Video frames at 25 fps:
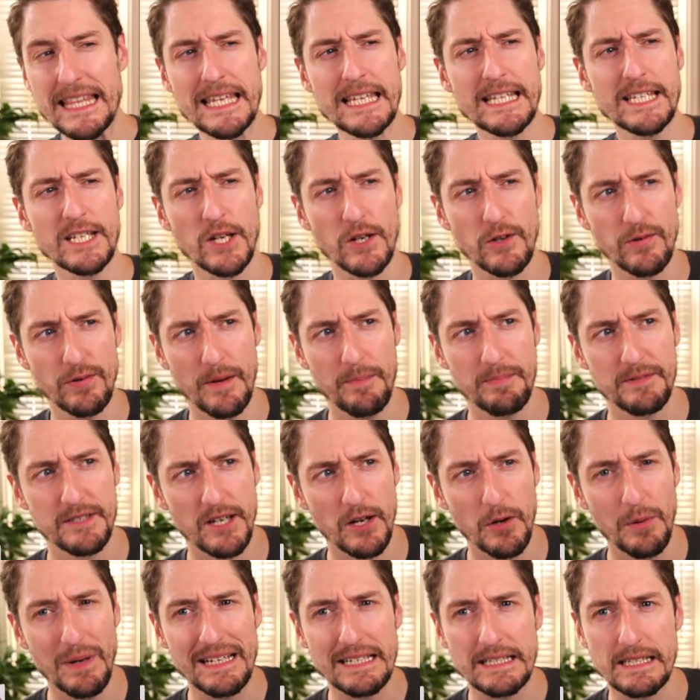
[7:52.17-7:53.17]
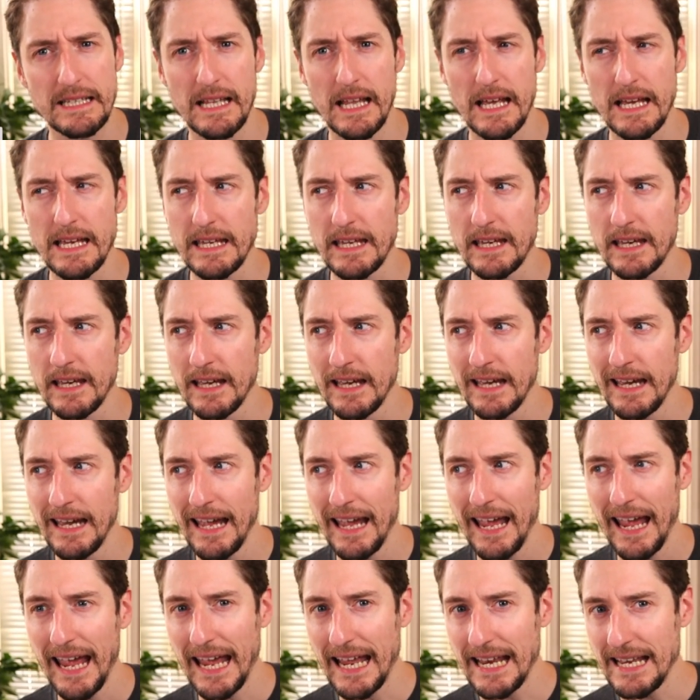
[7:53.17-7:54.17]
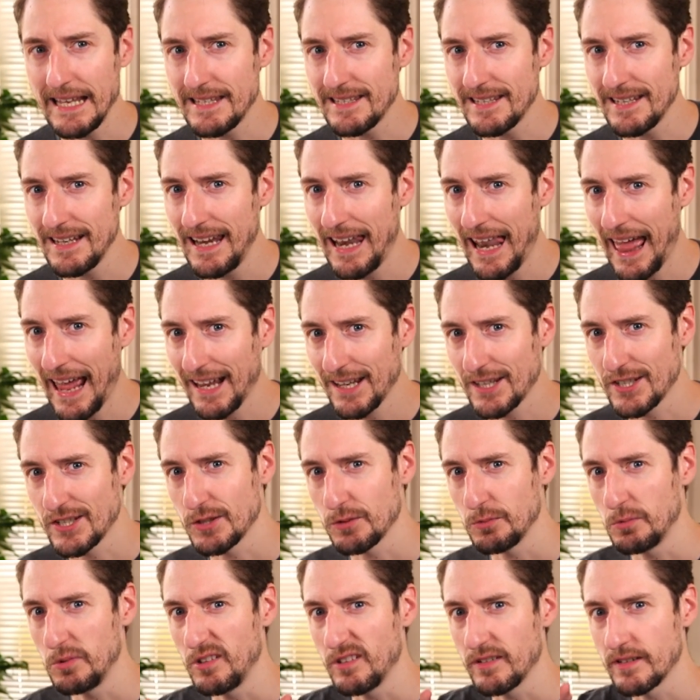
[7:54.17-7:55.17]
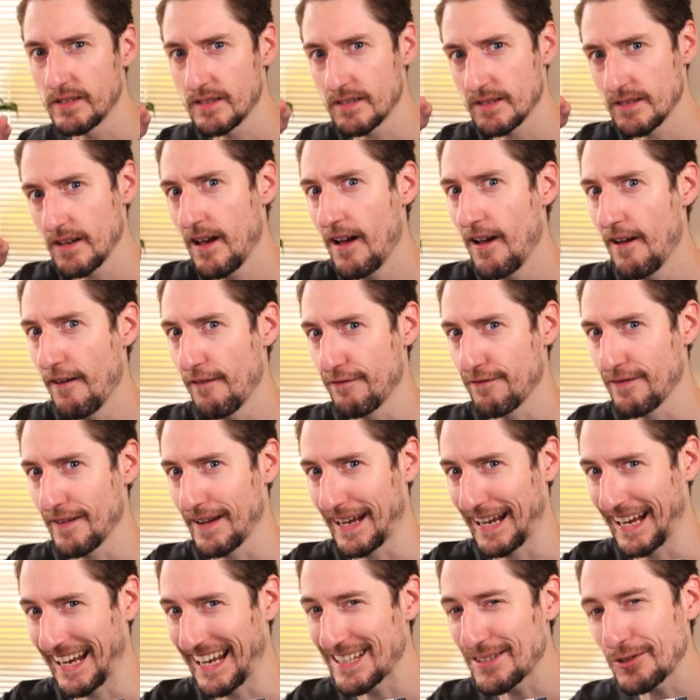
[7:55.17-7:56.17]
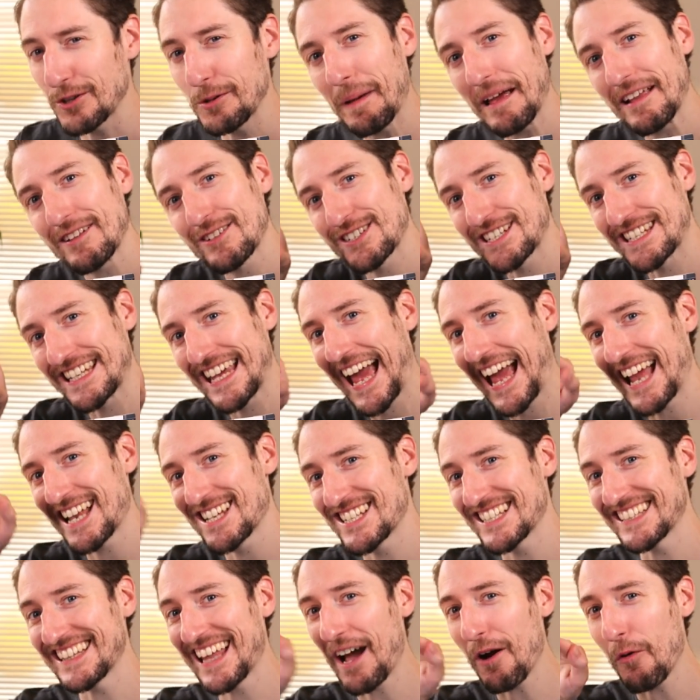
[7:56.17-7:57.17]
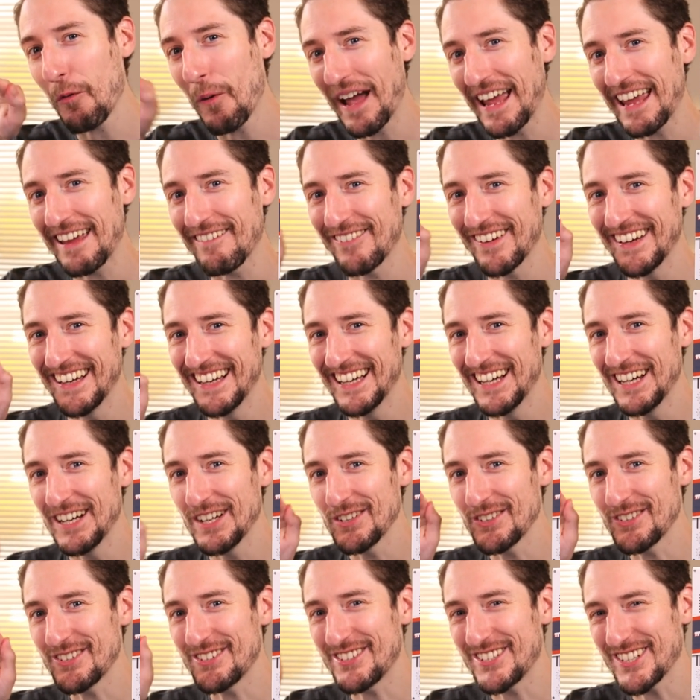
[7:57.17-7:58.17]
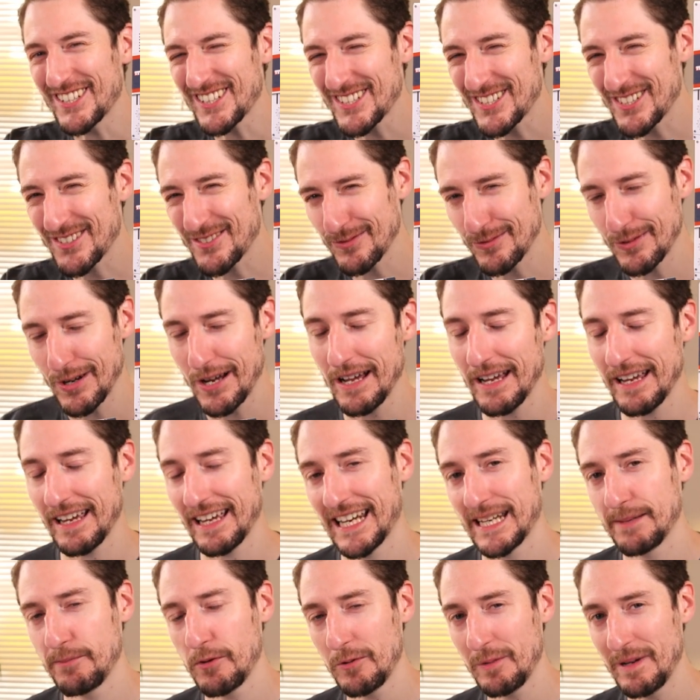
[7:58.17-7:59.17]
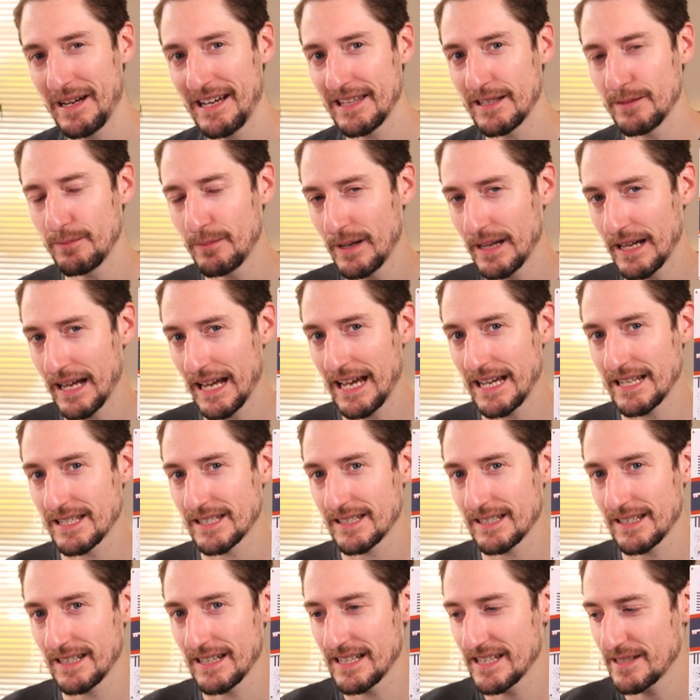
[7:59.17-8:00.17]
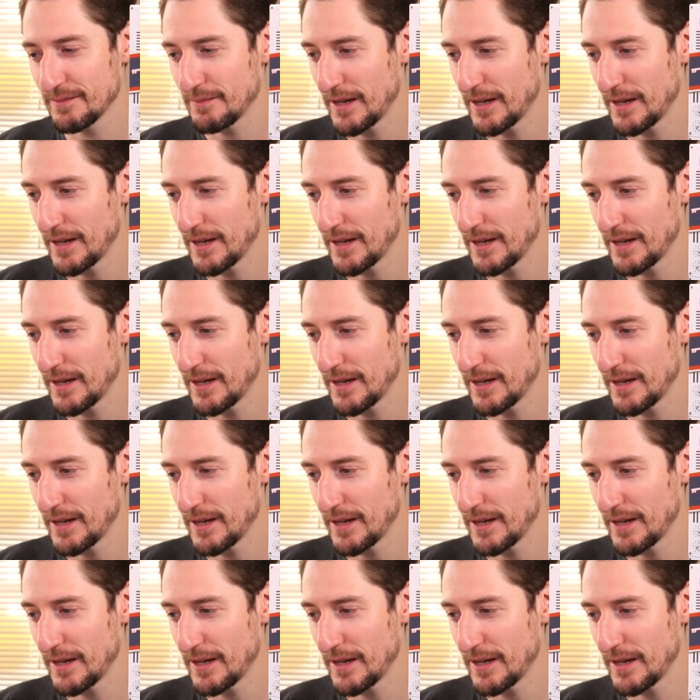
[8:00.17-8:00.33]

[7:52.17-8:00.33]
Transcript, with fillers: that Decrypto is like intellectual surfing. It's all about just catching that wave just right. And I'm aware that my hairstyle at the